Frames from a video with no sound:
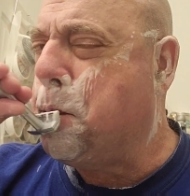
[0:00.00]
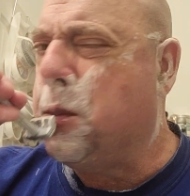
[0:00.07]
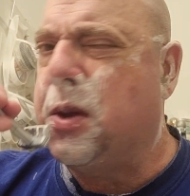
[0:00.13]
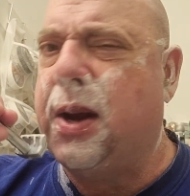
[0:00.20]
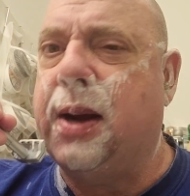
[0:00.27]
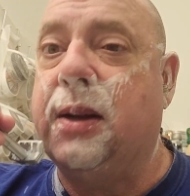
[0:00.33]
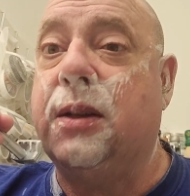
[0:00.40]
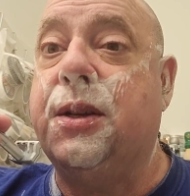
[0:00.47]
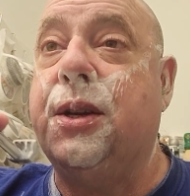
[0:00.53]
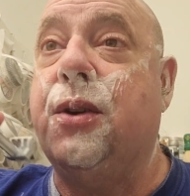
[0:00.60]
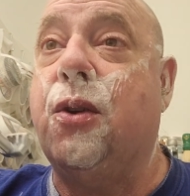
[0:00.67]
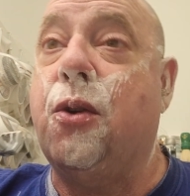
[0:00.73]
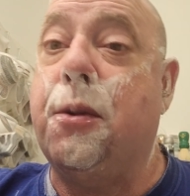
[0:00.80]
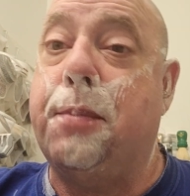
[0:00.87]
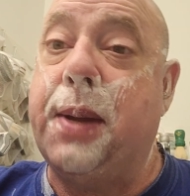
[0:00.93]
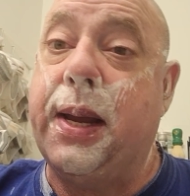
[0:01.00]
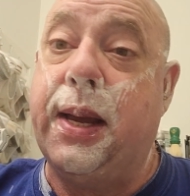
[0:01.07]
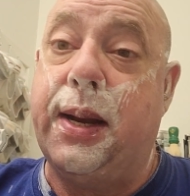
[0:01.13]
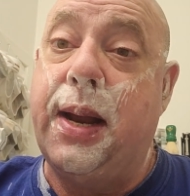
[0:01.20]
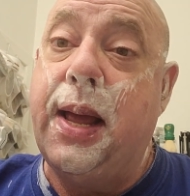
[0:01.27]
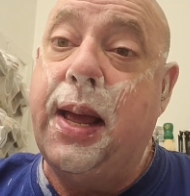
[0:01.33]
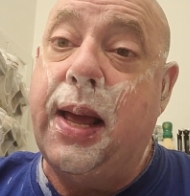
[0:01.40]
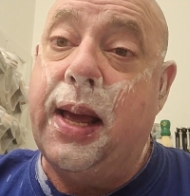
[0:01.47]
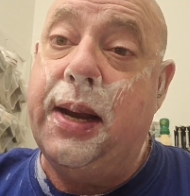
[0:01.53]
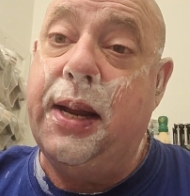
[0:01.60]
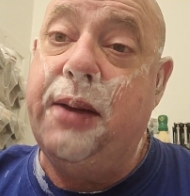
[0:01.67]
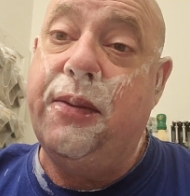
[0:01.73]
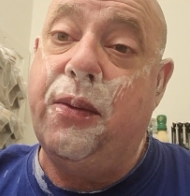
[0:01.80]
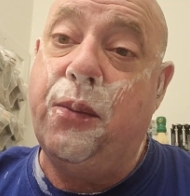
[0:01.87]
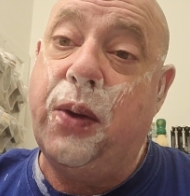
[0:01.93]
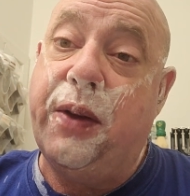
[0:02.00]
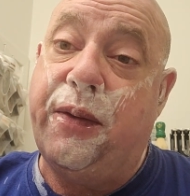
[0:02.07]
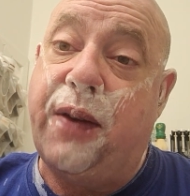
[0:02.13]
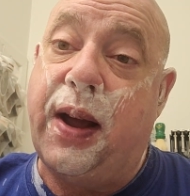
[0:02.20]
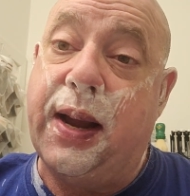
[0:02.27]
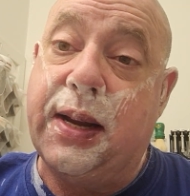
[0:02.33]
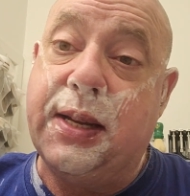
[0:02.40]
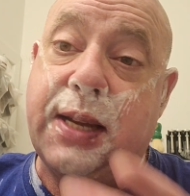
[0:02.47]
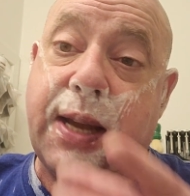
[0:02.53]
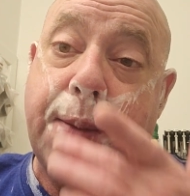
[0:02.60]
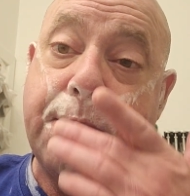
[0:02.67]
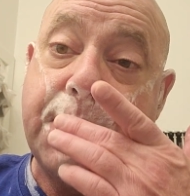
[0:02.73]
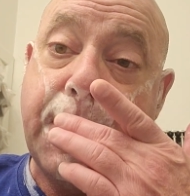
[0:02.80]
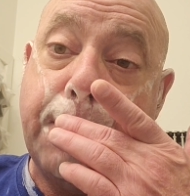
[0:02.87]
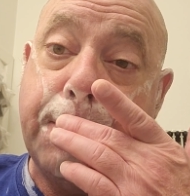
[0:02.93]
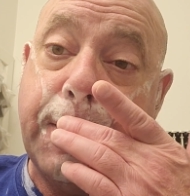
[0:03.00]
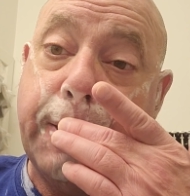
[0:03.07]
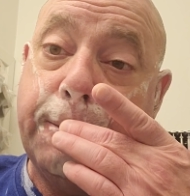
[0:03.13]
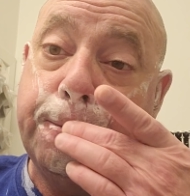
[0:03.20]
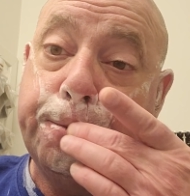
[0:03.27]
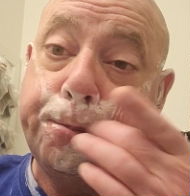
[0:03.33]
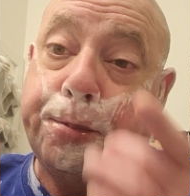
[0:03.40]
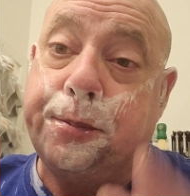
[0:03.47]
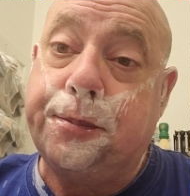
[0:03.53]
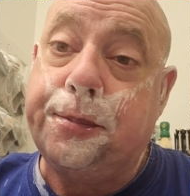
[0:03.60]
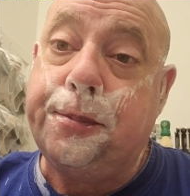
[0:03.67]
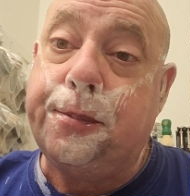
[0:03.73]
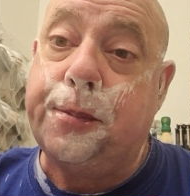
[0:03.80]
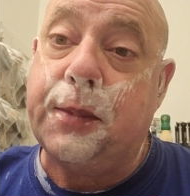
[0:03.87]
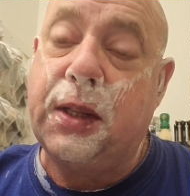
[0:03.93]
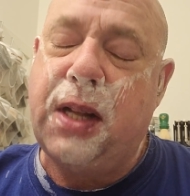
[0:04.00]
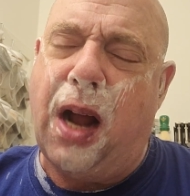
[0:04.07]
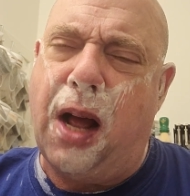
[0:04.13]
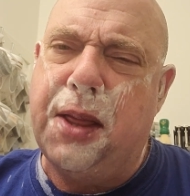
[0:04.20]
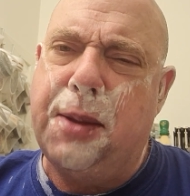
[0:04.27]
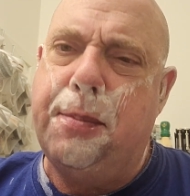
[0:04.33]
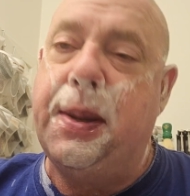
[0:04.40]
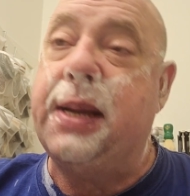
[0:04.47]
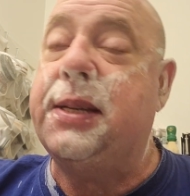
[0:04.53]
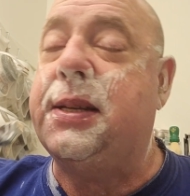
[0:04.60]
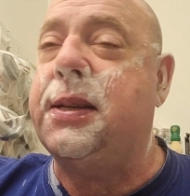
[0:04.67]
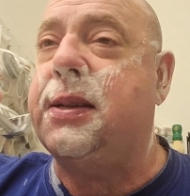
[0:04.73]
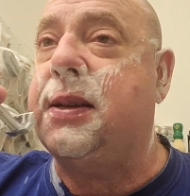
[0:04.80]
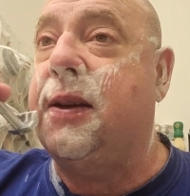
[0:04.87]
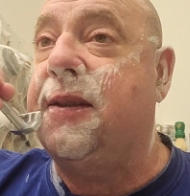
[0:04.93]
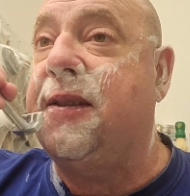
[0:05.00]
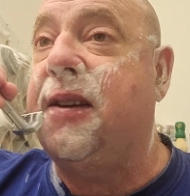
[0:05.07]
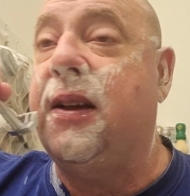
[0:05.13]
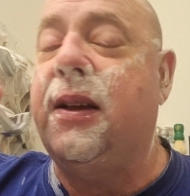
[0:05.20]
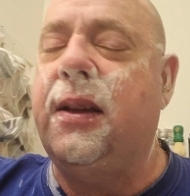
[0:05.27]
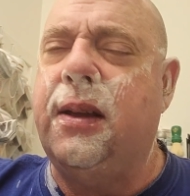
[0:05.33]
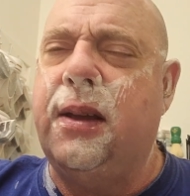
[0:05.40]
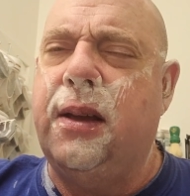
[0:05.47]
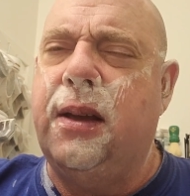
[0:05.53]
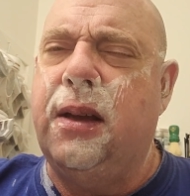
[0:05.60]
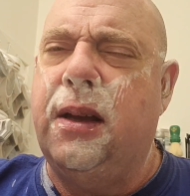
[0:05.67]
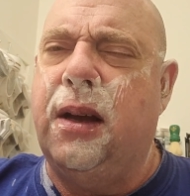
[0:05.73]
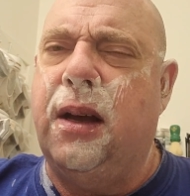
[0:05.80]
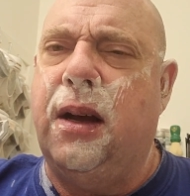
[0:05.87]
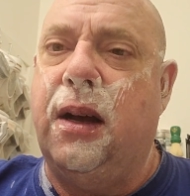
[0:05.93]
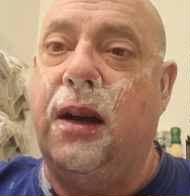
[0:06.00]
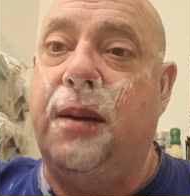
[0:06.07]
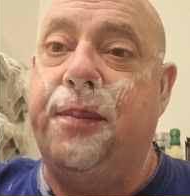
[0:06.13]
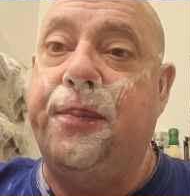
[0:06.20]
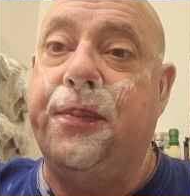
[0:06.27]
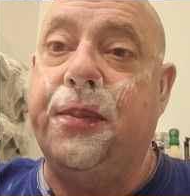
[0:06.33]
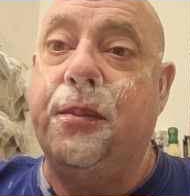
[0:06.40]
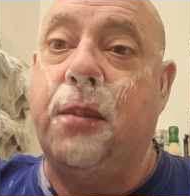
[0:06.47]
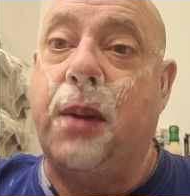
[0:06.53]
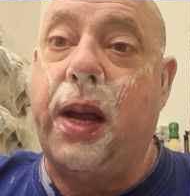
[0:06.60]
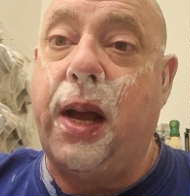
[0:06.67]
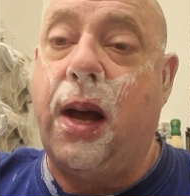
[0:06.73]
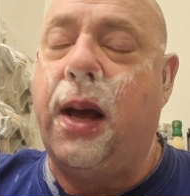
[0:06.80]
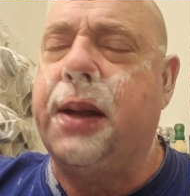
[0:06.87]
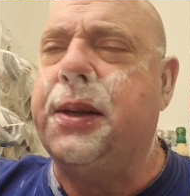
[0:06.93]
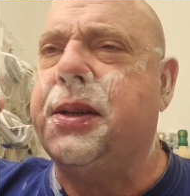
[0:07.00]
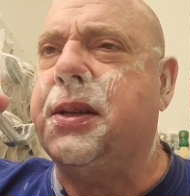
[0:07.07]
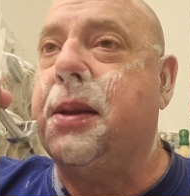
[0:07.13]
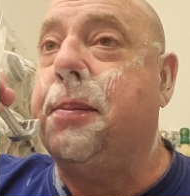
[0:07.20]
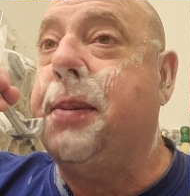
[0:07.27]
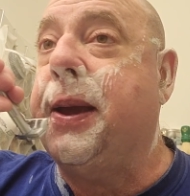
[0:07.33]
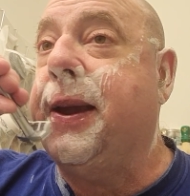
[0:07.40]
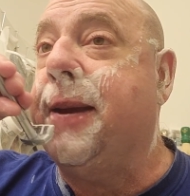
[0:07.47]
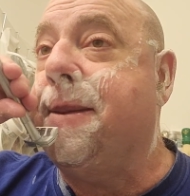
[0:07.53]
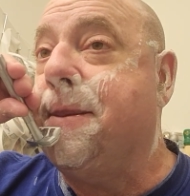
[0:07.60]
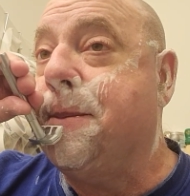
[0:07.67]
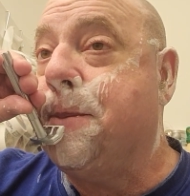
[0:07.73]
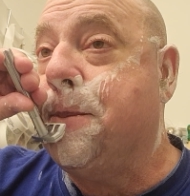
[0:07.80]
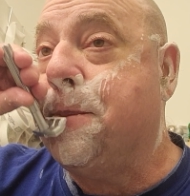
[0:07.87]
entitled to your own opinion. And even if I accept something on the basis of my honest opinion